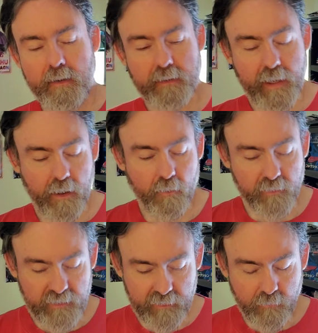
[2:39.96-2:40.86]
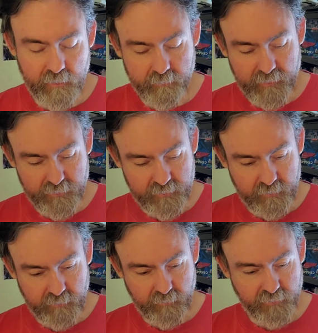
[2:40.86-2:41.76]
Now, one thing I wanted to
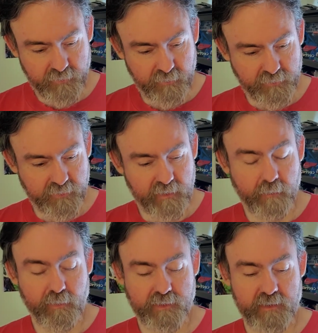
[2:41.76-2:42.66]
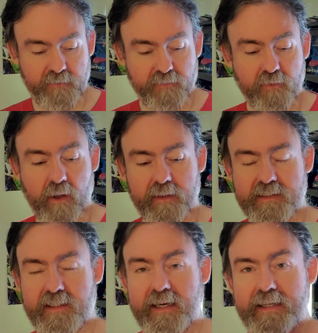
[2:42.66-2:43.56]
mention, those are the numbers on the front.
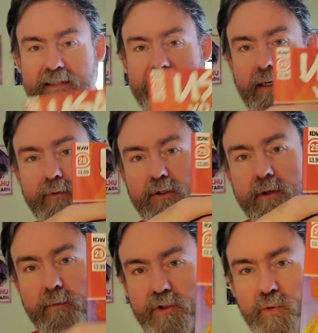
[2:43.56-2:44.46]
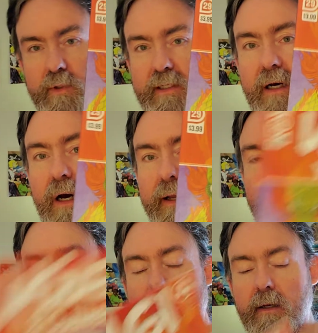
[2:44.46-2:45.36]
That's the IDW number
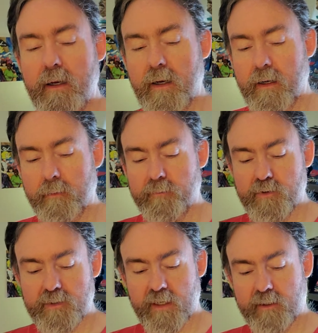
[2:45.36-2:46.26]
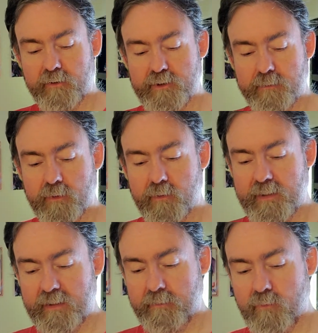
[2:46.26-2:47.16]
29. Usagi Yojimbo,
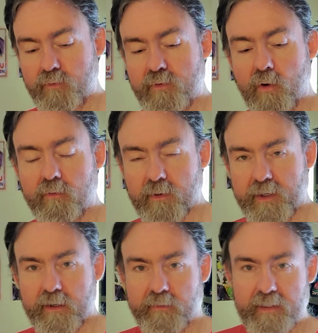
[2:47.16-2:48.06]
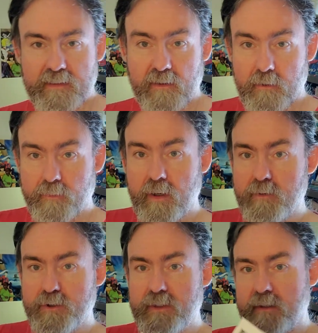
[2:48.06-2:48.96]
when they moved over here, they started
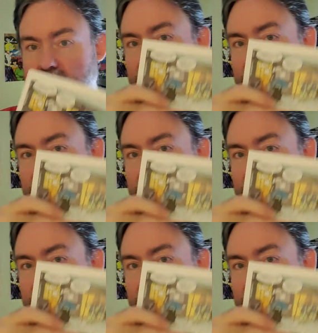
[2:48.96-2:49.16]
publishing in